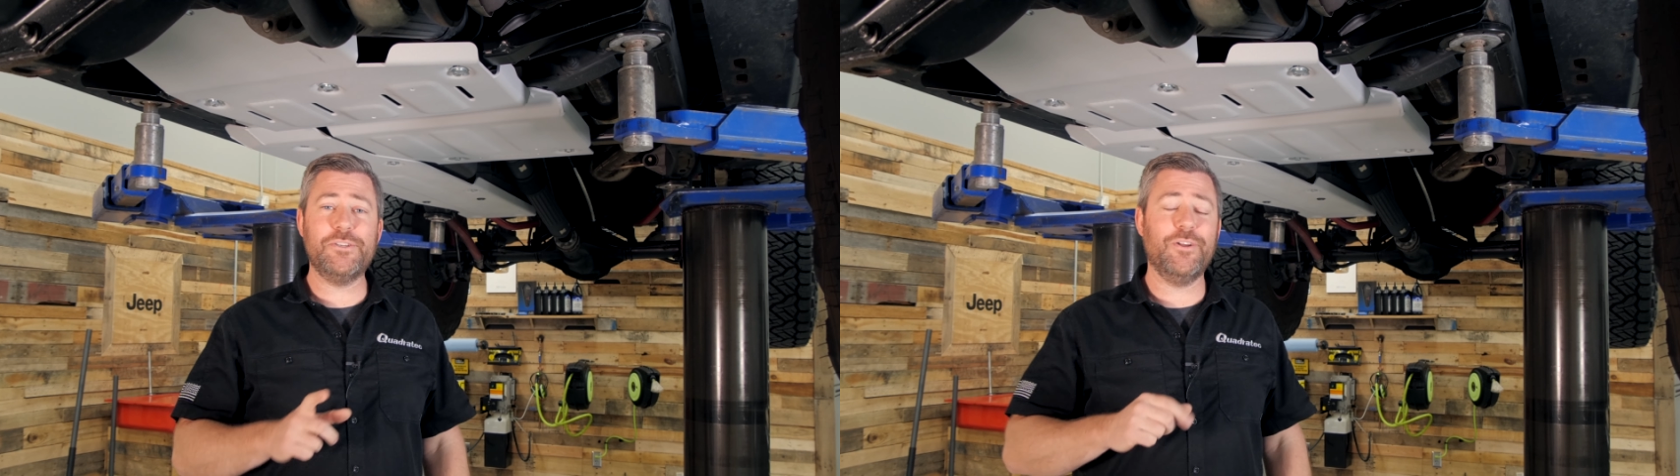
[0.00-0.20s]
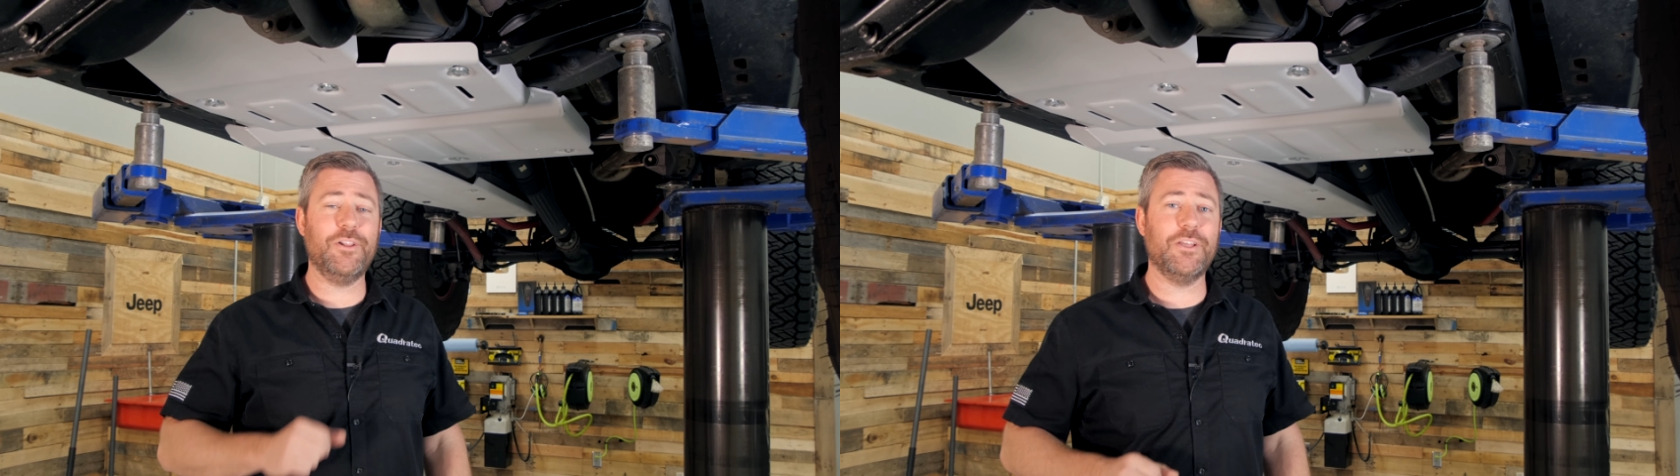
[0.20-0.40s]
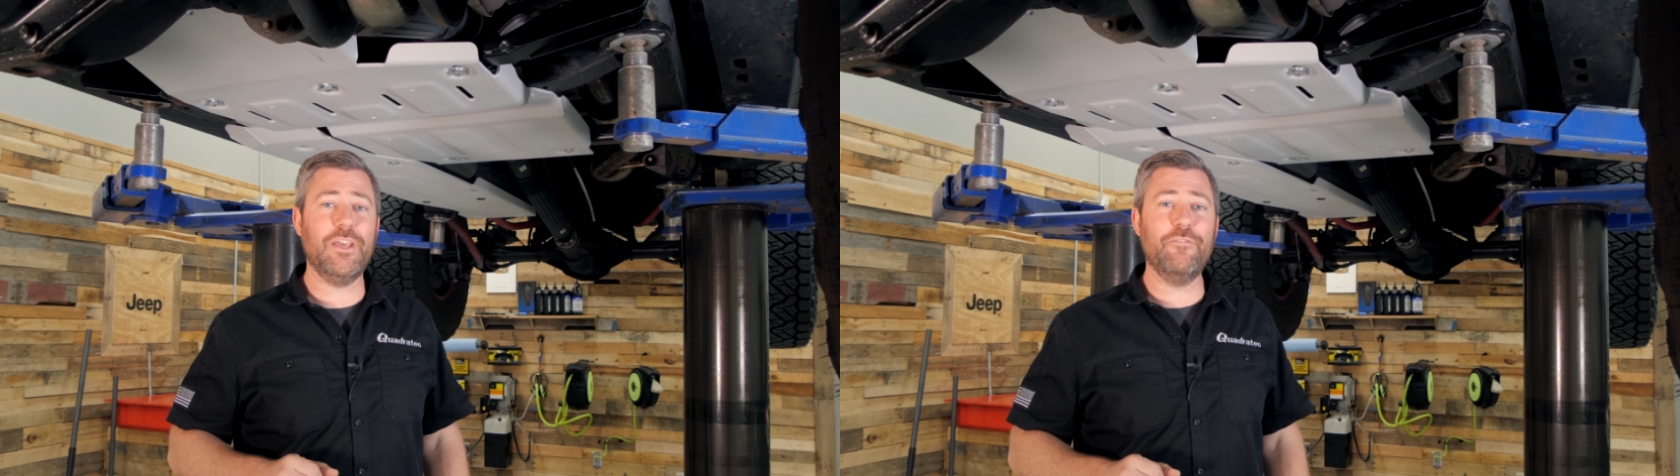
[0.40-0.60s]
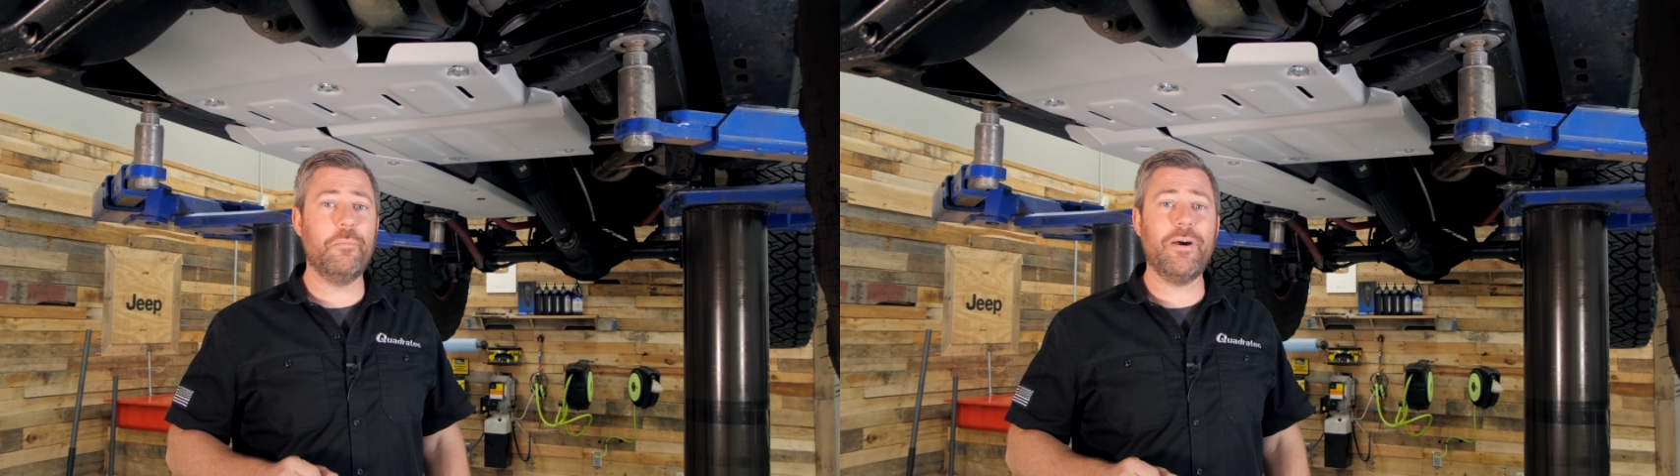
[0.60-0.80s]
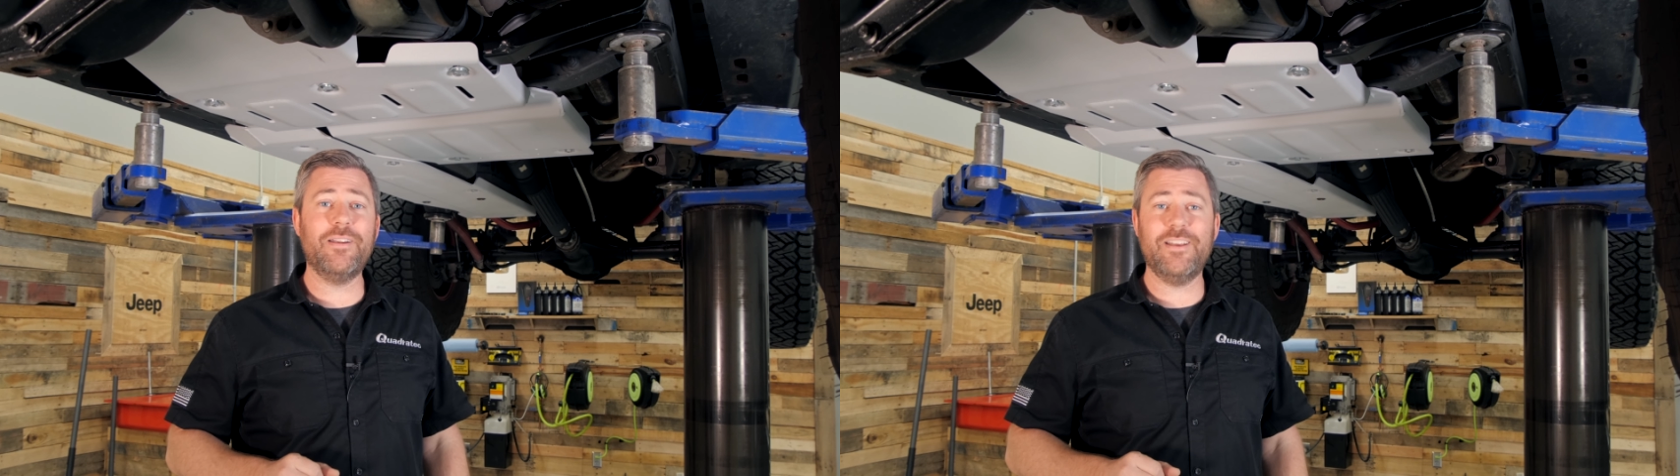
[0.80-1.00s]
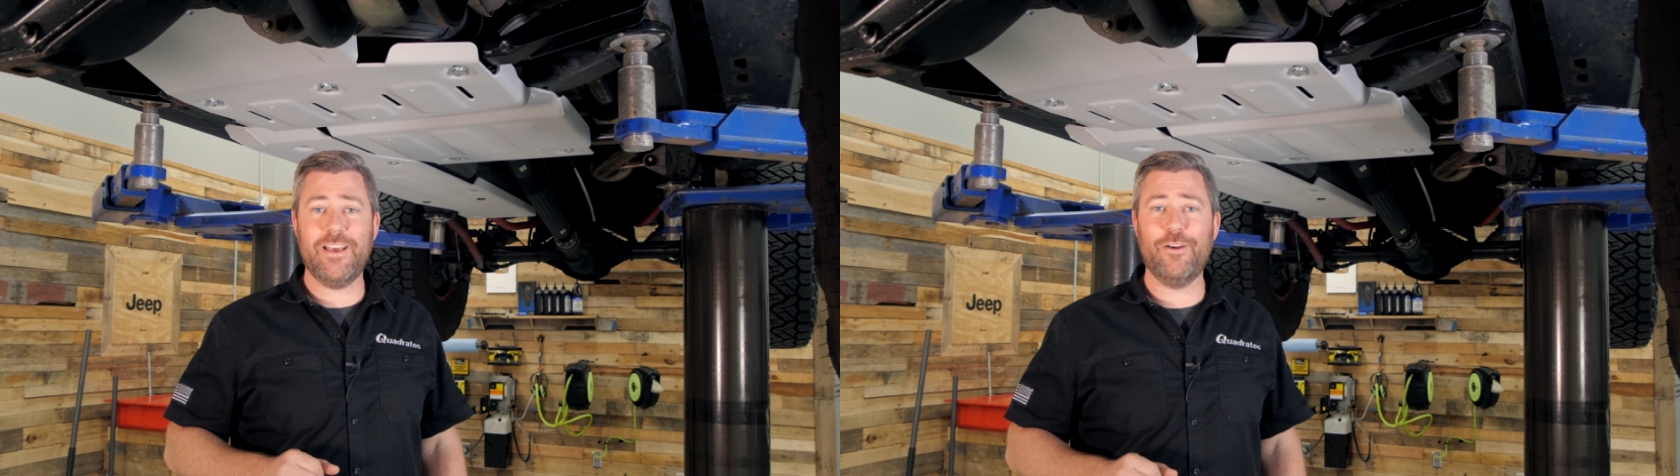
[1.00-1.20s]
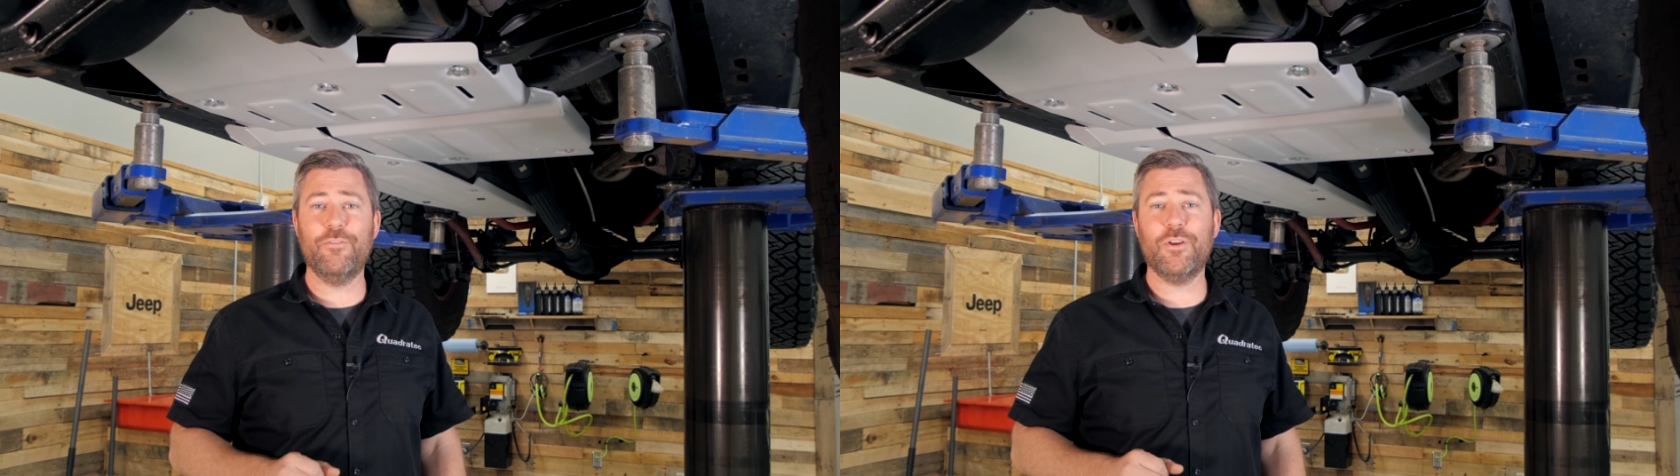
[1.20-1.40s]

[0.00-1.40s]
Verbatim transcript: you can click the info button to head over